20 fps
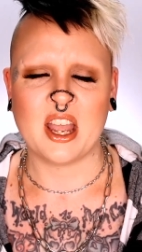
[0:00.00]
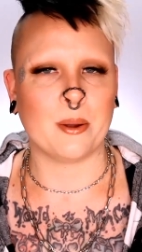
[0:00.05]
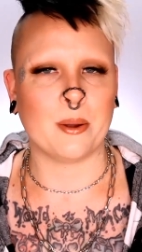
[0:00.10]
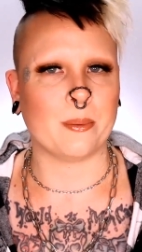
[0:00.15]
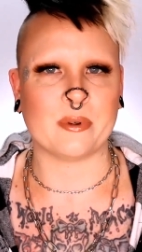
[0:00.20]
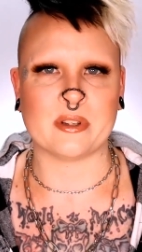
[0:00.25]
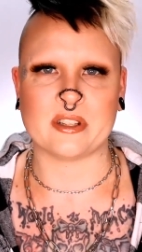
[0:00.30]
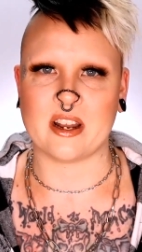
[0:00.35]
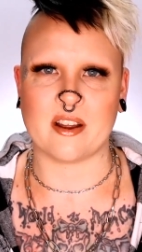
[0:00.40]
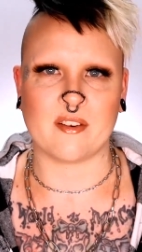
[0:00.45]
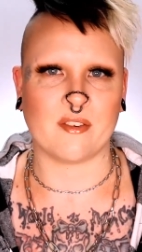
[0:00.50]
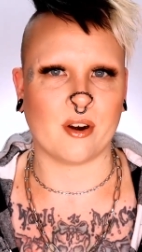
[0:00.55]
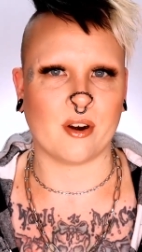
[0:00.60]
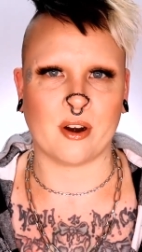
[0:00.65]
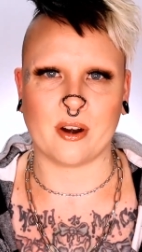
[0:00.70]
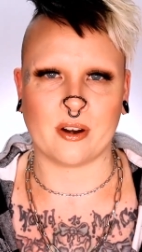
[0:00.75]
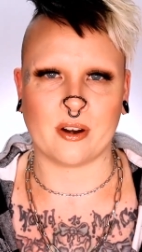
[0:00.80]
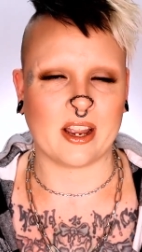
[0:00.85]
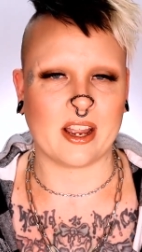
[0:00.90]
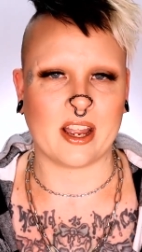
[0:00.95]
it was
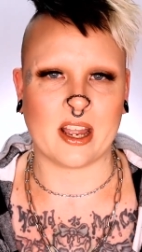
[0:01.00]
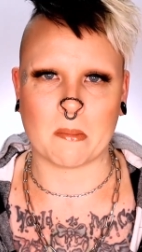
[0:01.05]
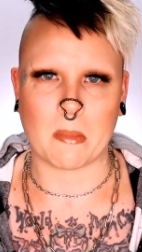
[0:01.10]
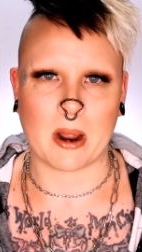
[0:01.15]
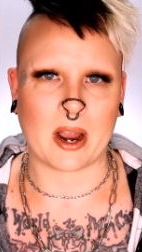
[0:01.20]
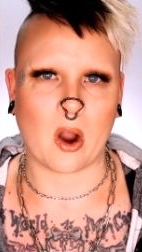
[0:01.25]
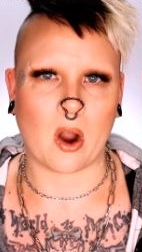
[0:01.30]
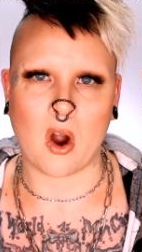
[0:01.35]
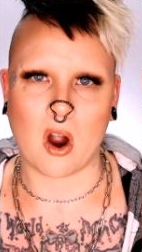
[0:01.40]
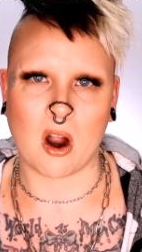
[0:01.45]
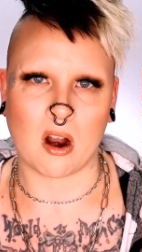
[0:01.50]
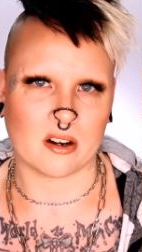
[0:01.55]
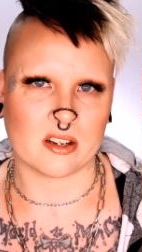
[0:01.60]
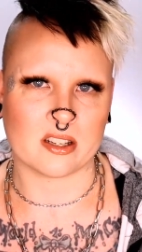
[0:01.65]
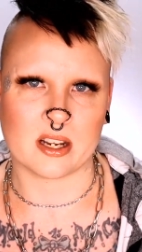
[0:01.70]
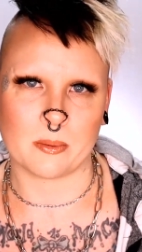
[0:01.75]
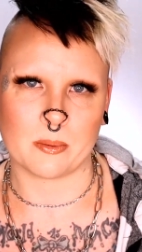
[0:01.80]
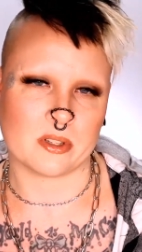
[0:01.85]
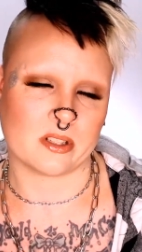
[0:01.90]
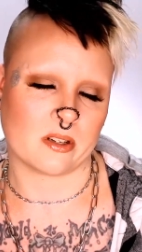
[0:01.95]
never in my
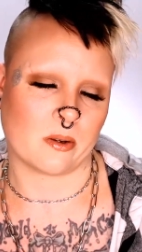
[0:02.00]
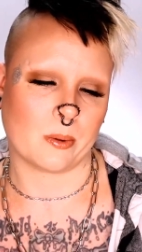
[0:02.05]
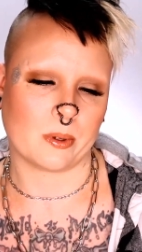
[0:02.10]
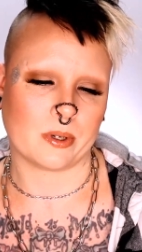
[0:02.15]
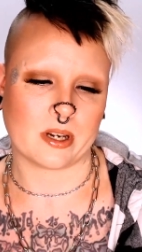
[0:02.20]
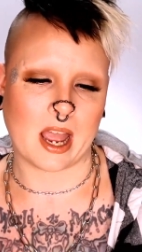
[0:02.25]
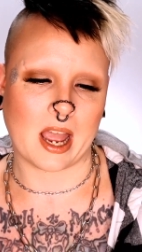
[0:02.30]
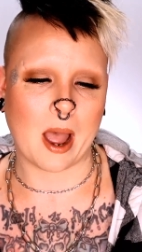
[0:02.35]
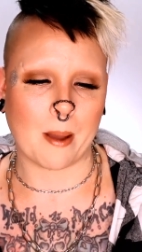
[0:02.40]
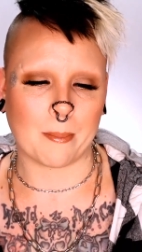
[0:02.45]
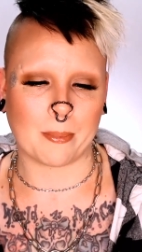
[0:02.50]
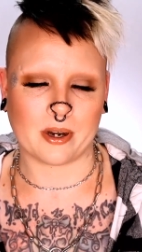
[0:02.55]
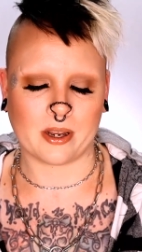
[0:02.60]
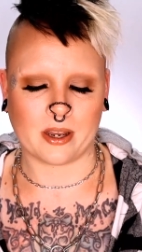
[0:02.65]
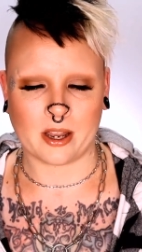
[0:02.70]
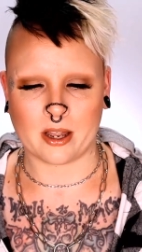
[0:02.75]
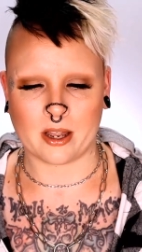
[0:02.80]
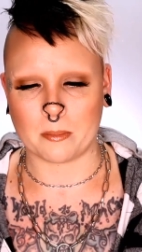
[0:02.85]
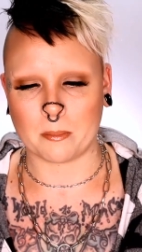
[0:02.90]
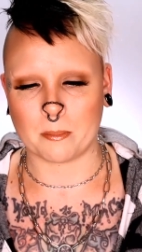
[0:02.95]
cards that was going to happen
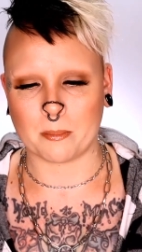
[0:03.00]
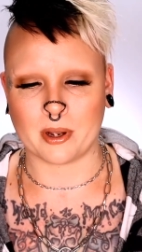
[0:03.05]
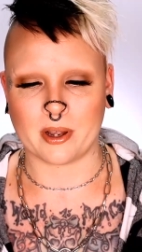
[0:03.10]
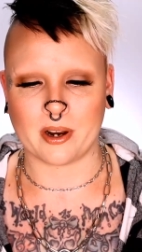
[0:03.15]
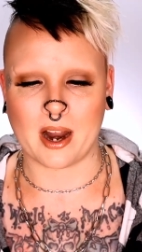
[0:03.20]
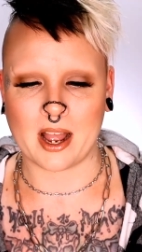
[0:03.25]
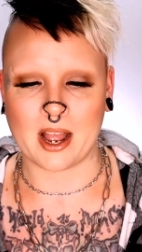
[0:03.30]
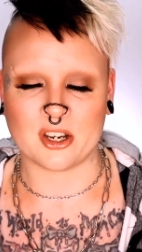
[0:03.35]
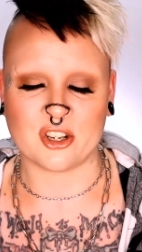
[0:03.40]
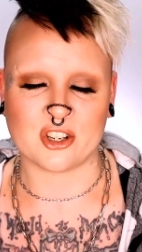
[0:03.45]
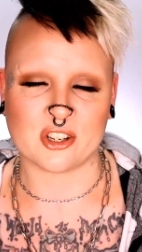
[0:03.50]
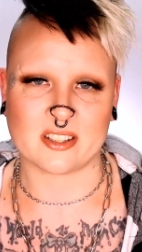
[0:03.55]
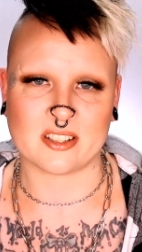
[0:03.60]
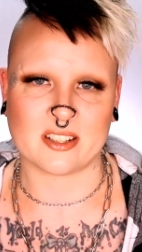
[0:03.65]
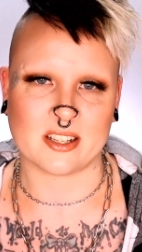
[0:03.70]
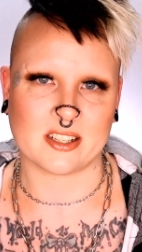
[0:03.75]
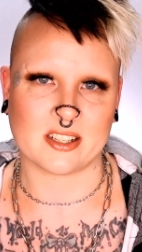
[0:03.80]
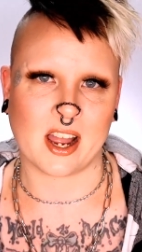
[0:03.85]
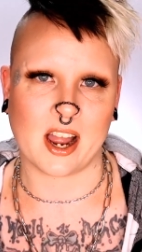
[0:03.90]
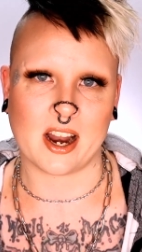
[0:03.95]
again. But I
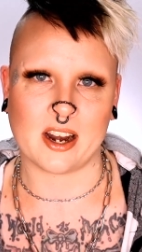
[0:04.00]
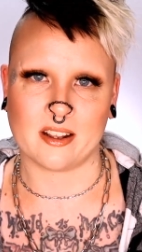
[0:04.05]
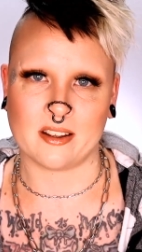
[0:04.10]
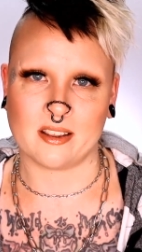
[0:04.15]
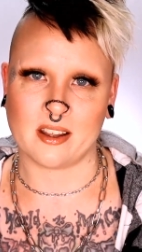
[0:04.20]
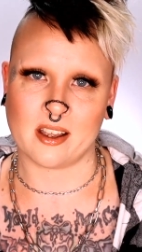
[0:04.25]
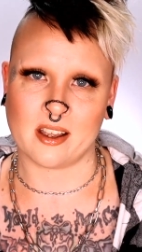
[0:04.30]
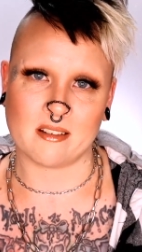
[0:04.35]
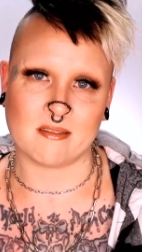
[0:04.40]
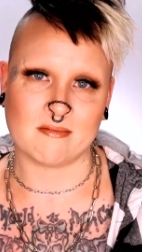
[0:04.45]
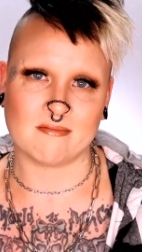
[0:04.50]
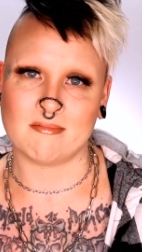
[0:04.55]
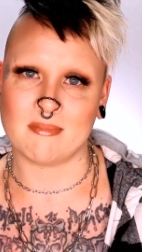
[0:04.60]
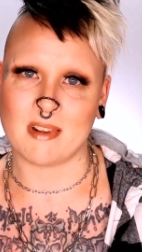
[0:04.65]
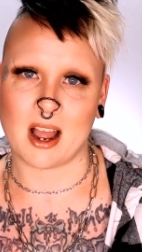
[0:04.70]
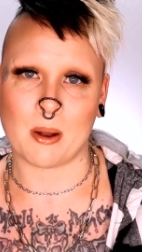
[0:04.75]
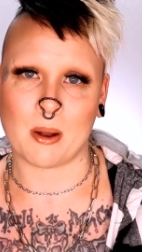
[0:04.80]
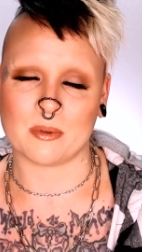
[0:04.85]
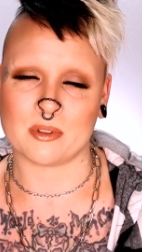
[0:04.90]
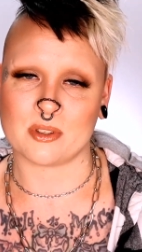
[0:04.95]
just decided that
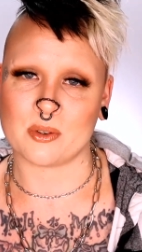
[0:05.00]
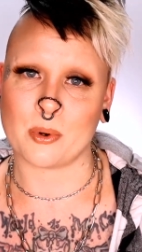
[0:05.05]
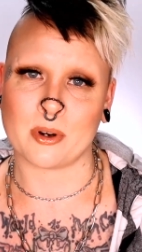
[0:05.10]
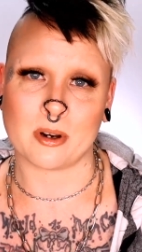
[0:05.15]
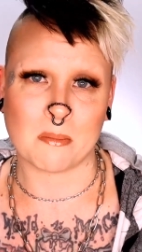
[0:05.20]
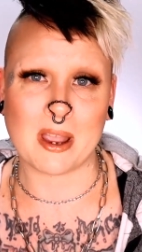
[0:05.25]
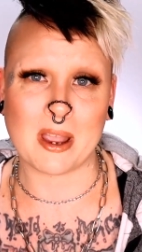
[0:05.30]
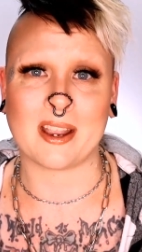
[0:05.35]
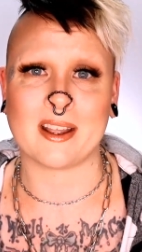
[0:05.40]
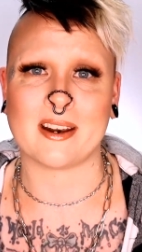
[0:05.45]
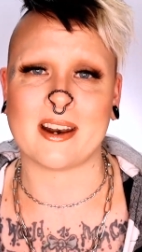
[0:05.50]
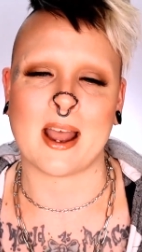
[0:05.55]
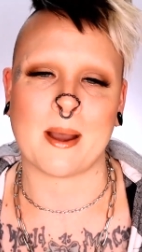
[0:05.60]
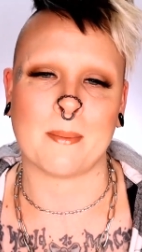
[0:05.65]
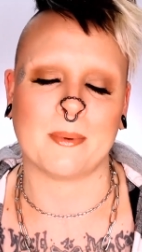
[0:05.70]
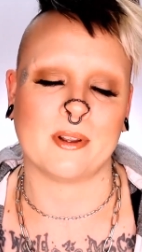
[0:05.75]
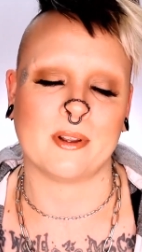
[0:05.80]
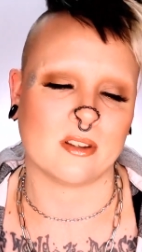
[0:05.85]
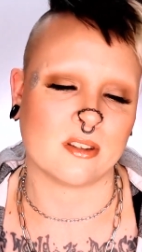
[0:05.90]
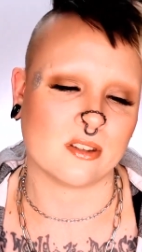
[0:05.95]
I was going to make it
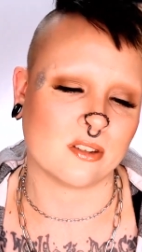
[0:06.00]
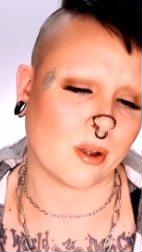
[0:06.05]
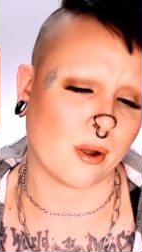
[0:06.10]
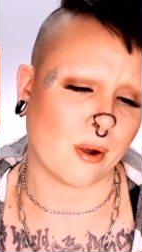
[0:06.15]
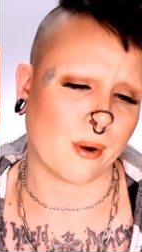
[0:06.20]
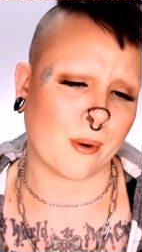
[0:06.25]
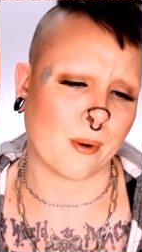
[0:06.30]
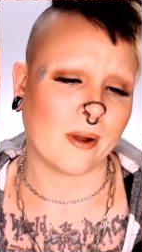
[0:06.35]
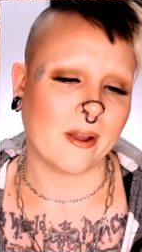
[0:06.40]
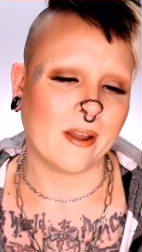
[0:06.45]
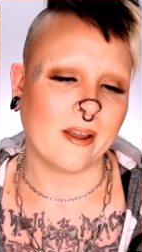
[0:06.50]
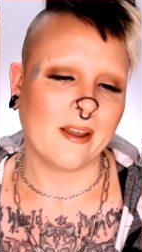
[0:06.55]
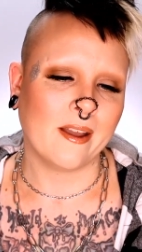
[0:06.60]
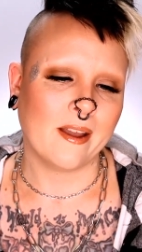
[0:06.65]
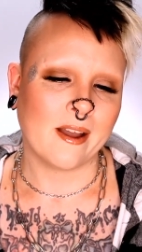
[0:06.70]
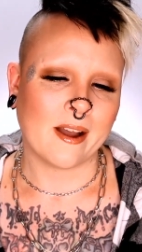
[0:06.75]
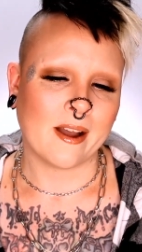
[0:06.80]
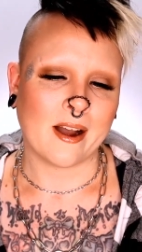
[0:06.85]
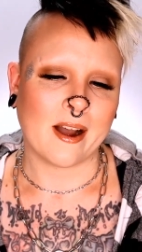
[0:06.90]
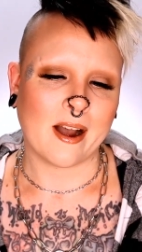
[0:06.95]
happen. So
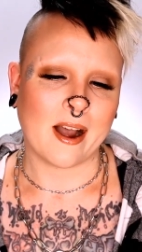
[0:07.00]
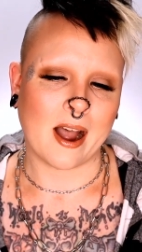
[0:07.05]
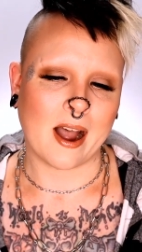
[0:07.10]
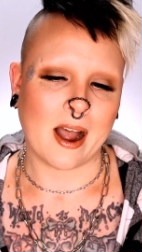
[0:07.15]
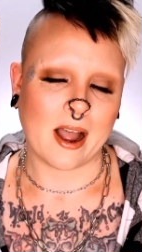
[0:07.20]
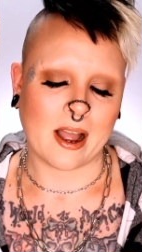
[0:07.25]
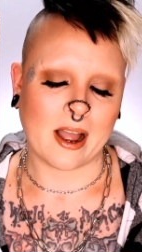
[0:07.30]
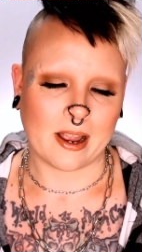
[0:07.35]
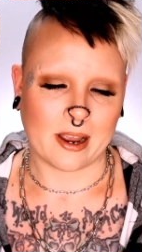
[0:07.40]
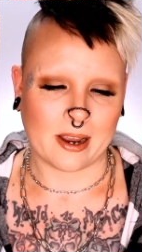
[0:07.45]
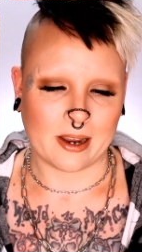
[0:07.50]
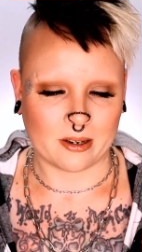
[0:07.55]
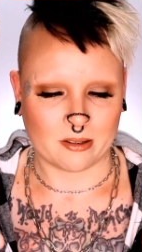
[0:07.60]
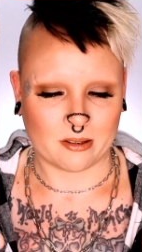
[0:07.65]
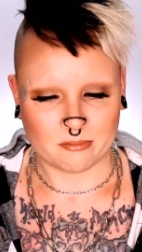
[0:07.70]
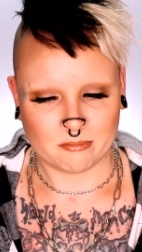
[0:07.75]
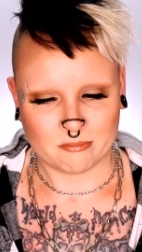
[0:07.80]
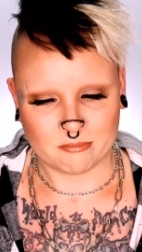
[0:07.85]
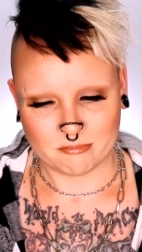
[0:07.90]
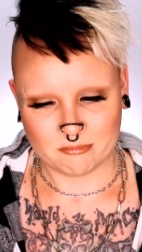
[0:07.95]

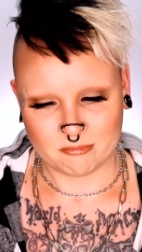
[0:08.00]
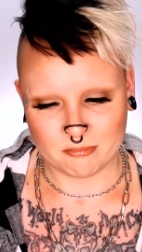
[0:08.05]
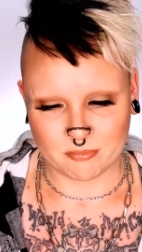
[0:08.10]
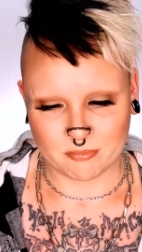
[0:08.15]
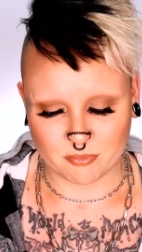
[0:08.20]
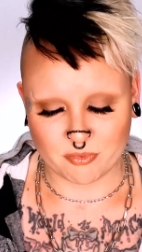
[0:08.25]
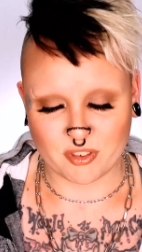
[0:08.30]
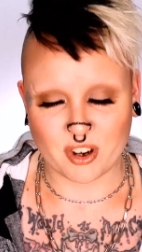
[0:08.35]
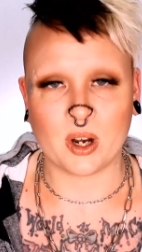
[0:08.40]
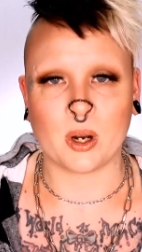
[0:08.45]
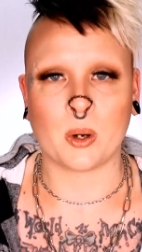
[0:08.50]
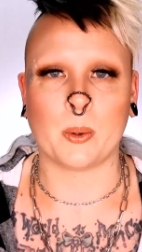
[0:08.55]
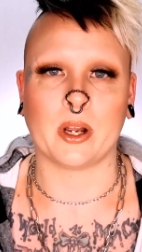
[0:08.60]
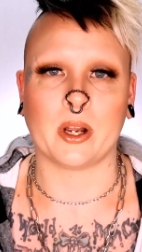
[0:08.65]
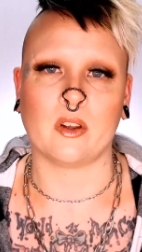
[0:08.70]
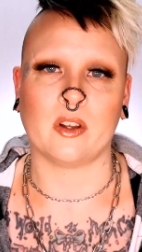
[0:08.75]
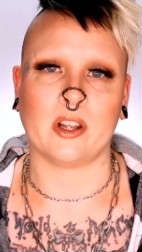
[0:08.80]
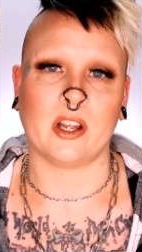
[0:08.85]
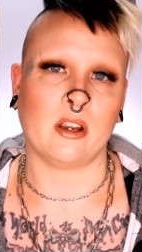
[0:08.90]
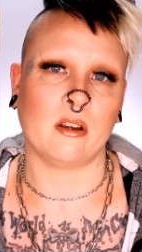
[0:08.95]
I very
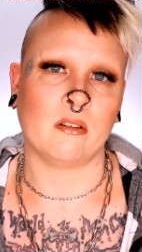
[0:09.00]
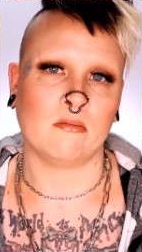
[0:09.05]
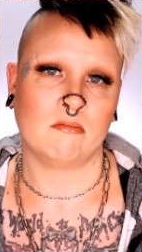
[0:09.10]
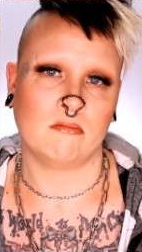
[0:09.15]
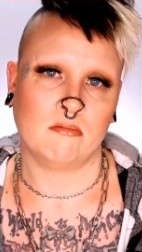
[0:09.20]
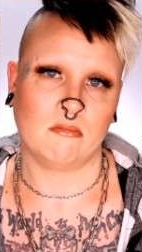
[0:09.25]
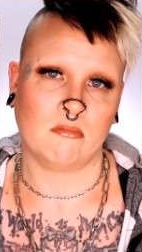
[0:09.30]
quickly